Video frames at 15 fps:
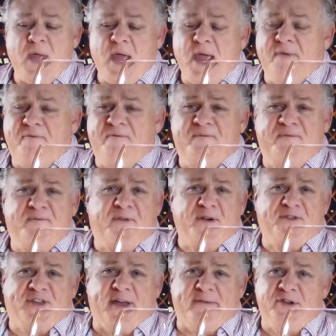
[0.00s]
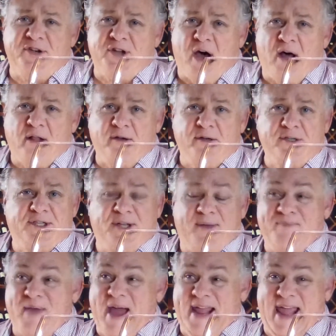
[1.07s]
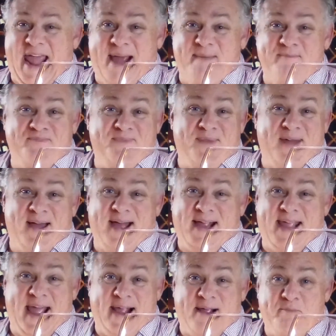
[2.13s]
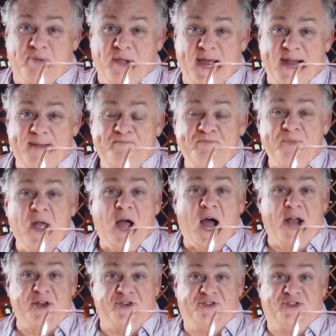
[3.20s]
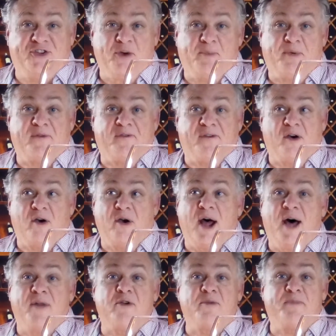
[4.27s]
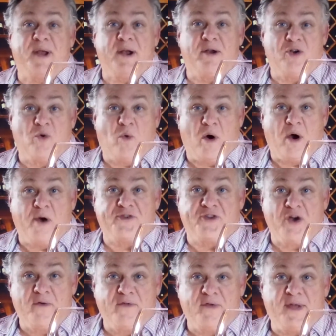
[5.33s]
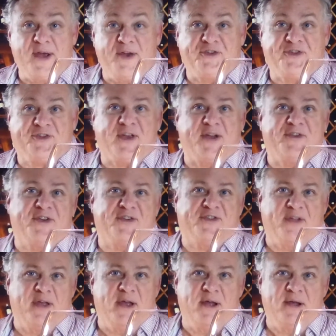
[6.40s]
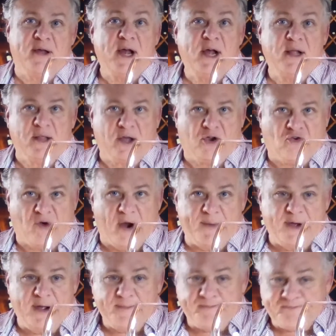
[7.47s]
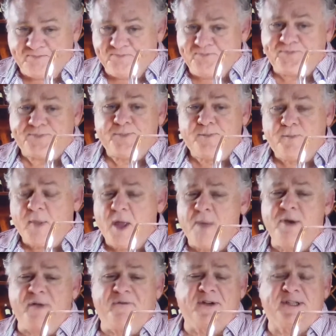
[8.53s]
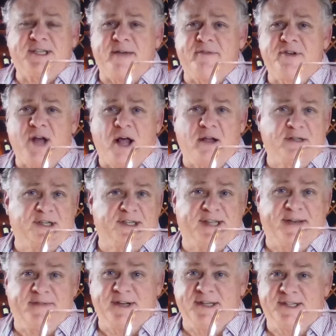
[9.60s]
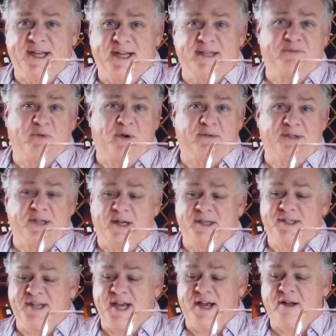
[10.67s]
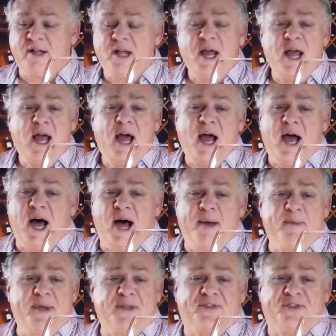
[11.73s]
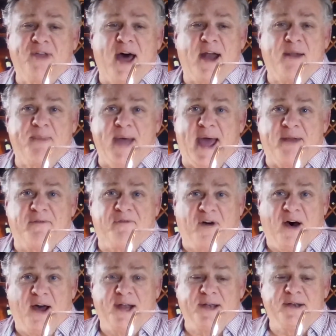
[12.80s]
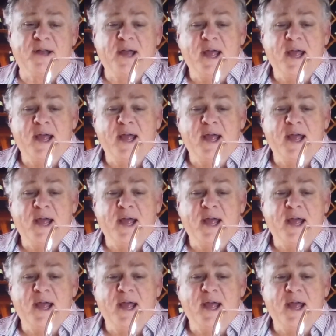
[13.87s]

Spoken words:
If for $7, I can't complain. I'd still prefer other Pinot Noirs over this, such as the La Crema. But for $7.70 when it was on sale, it's not a bad find.